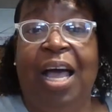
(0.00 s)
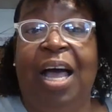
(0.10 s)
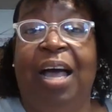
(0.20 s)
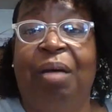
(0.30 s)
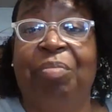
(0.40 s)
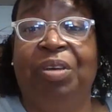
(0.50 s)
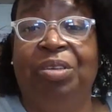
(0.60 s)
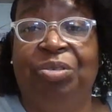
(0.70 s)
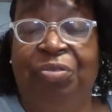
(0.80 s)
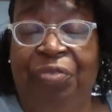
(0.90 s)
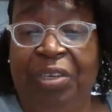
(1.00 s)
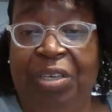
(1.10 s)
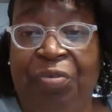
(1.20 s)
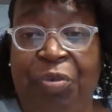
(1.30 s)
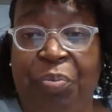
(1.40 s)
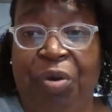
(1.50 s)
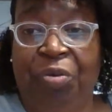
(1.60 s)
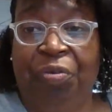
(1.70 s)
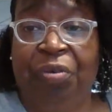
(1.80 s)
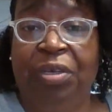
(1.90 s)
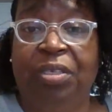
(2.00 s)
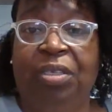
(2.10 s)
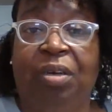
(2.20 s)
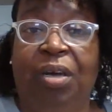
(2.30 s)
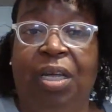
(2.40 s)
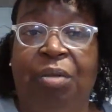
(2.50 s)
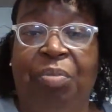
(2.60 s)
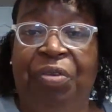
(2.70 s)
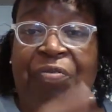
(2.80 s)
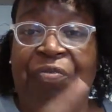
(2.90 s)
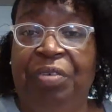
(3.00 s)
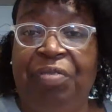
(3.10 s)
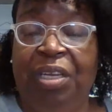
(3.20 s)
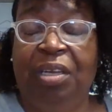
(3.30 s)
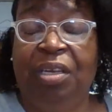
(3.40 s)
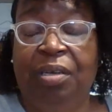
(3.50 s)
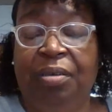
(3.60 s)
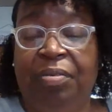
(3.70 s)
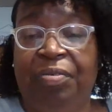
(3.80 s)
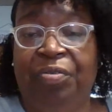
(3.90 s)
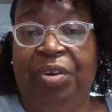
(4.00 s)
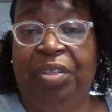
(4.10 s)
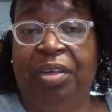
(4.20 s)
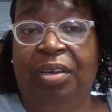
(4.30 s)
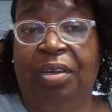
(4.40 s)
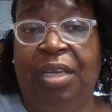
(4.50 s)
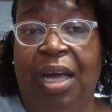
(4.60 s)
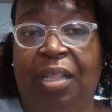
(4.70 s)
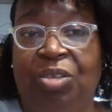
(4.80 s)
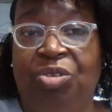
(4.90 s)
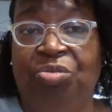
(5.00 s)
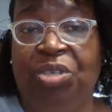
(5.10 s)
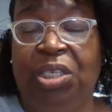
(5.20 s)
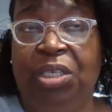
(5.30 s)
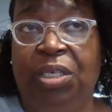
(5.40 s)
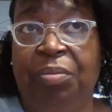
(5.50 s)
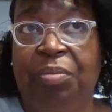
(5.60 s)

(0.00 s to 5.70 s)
I'm going to do 50 for both. So it'll be 50 for the Dollar Tree